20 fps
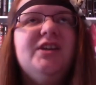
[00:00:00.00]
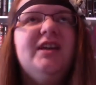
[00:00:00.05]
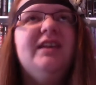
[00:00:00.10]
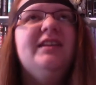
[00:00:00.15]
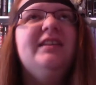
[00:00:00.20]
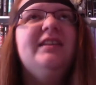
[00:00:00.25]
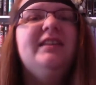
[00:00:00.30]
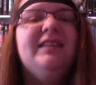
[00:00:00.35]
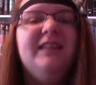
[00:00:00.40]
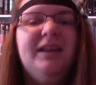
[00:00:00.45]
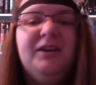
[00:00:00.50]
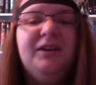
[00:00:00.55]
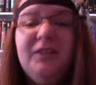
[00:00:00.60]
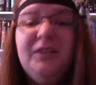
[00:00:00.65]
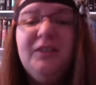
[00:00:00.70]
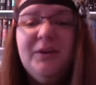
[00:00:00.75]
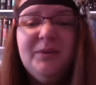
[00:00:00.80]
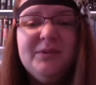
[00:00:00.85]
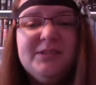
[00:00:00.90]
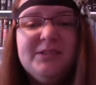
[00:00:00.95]
and like
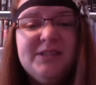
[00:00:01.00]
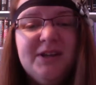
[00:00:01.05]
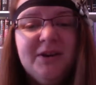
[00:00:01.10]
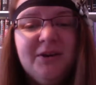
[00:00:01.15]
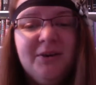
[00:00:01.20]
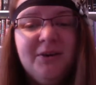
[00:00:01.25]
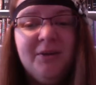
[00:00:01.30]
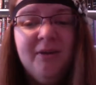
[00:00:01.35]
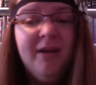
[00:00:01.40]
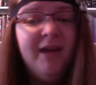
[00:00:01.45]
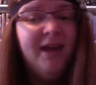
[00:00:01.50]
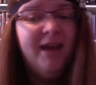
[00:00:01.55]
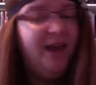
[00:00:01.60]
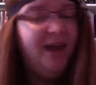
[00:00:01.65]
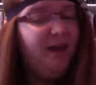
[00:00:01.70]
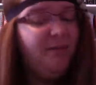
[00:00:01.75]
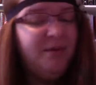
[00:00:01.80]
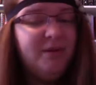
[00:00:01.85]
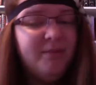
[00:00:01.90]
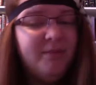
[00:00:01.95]
there was no
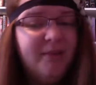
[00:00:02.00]
epic